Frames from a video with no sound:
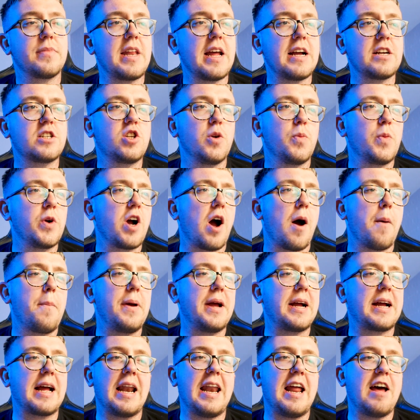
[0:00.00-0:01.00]
Next up, we've got to
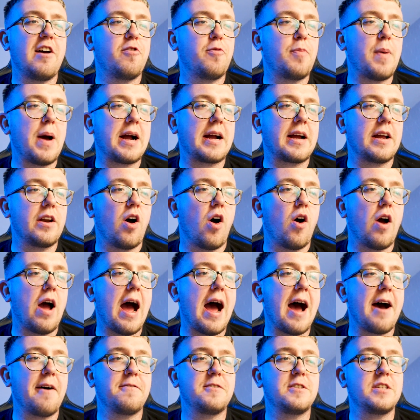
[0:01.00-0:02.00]
pick a left back, and I
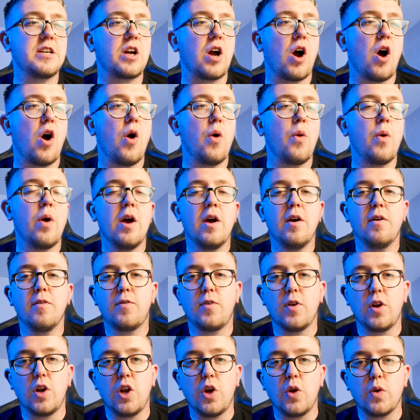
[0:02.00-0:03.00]
have to go
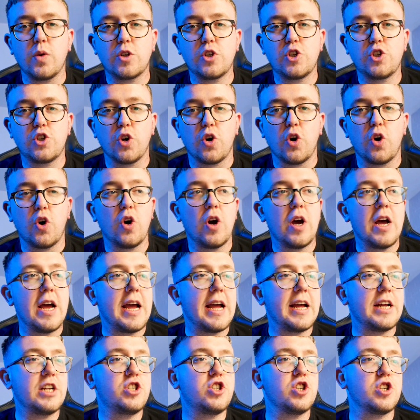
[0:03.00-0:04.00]
for Luke Shaw.
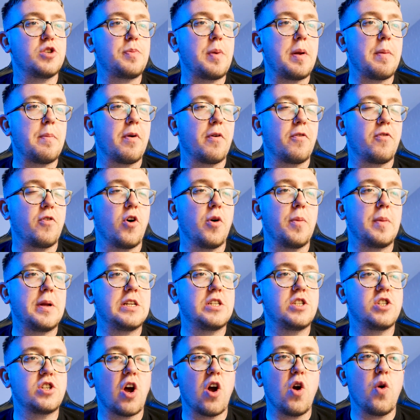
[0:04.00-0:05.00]
He's just been performing
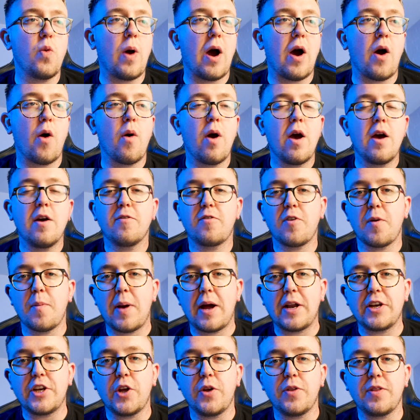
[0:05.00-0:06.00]
so well for
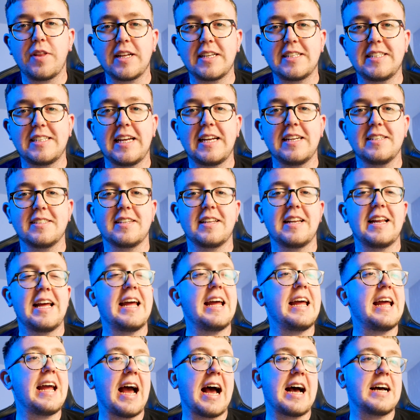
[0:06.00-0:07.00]
Man U this season.
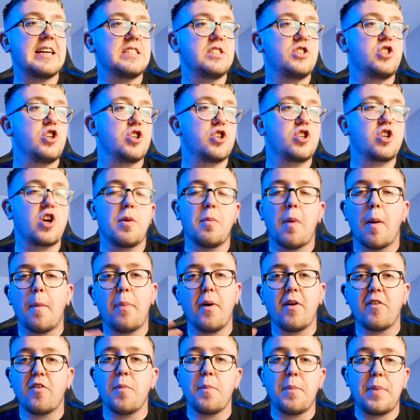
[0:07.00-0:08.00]
He has just come
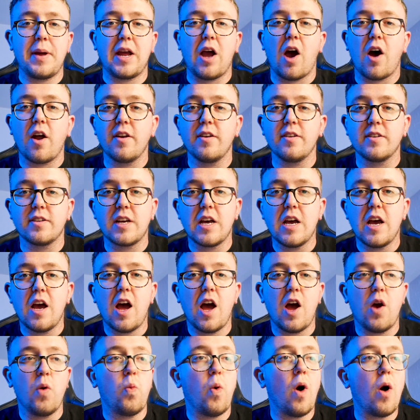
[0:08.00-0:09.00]
above and beyond
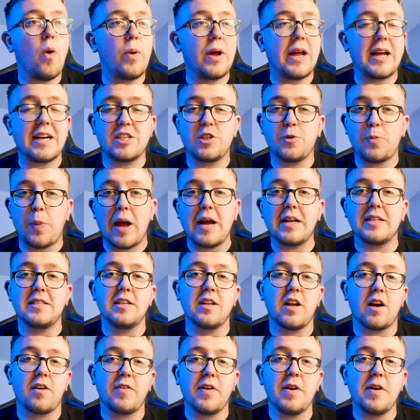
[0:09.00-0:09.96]
what we expected of